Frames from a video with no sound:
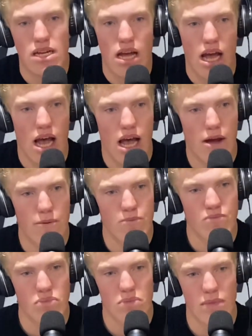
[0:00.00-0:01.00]

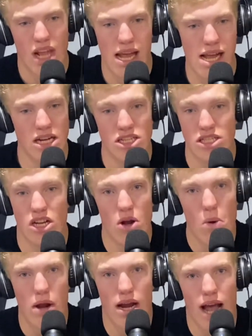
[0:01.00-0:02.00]
um, and it's just
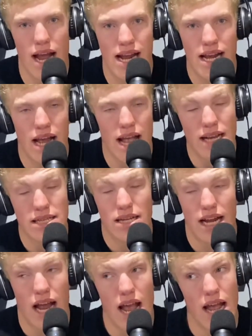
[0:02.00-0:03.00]
annoying. I think that's
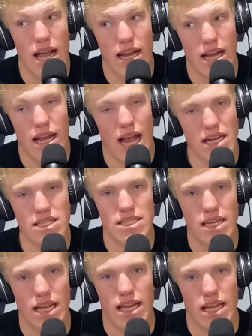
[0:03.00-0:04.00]
like I I just
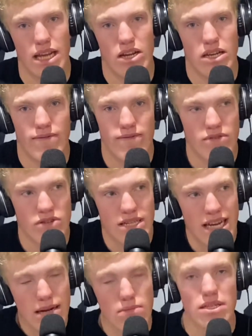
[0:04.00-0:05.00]
think that the
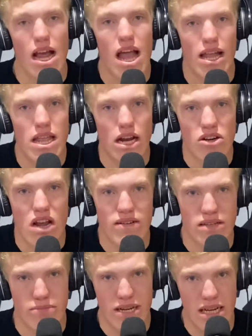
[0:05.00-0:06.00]
teams gotta let their
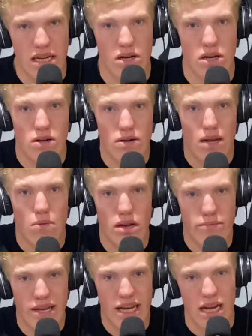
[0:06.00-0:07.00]
drivers be who they want
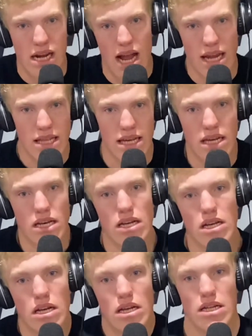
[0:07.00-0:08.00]
to be, and I think
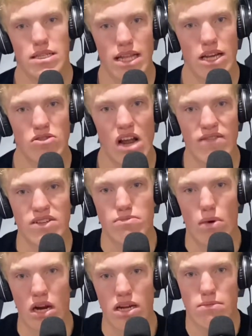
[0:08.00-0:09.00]
let the drivers
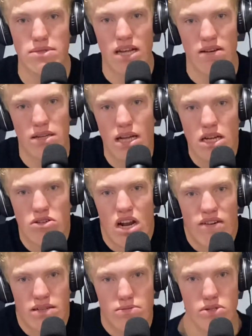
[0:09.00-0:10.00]
market themselves, let the
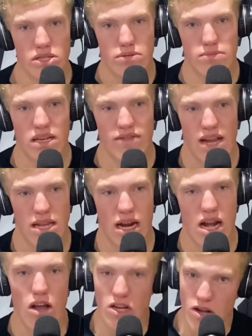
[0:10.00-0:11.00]
drivers push themselves out there.
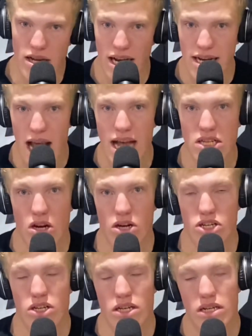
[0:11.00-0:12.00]
And also, I think NASCAR
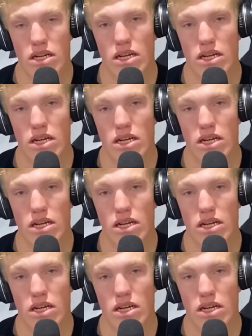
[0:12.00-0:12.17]
should